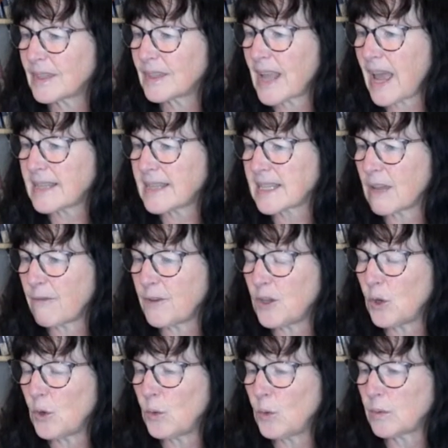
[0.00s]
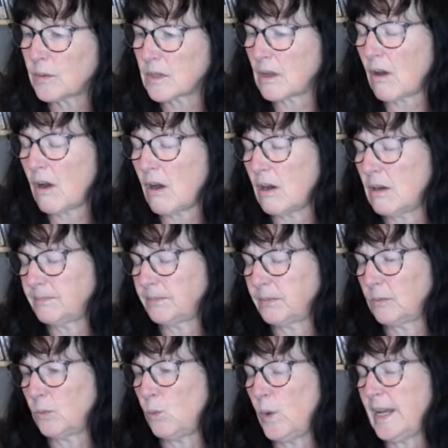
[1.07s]
ask if you are
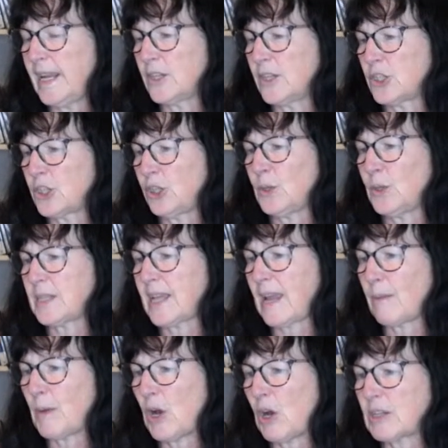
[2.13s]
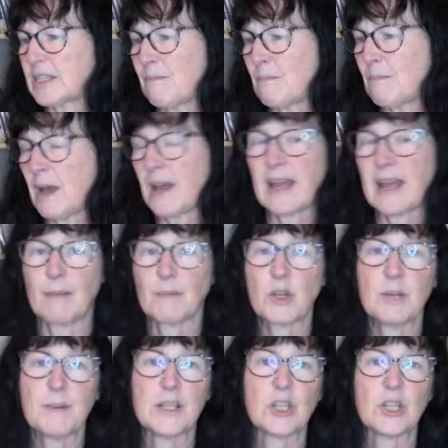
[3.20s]
willing to take part in I'm
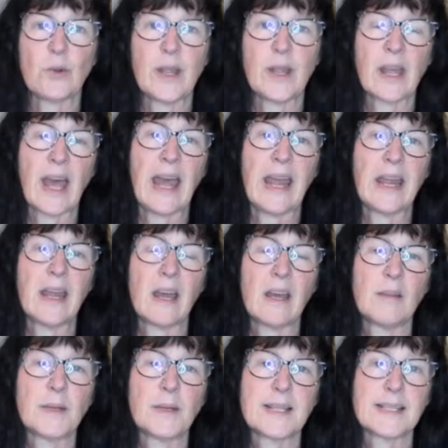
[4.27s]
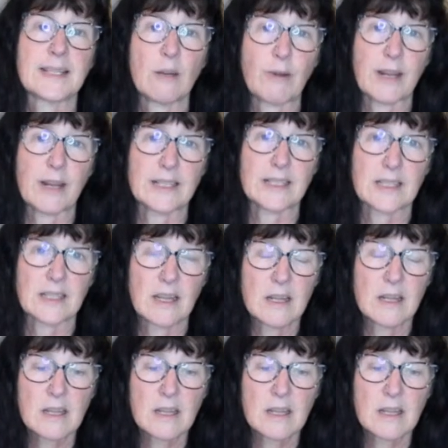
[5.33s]
going to be doing a series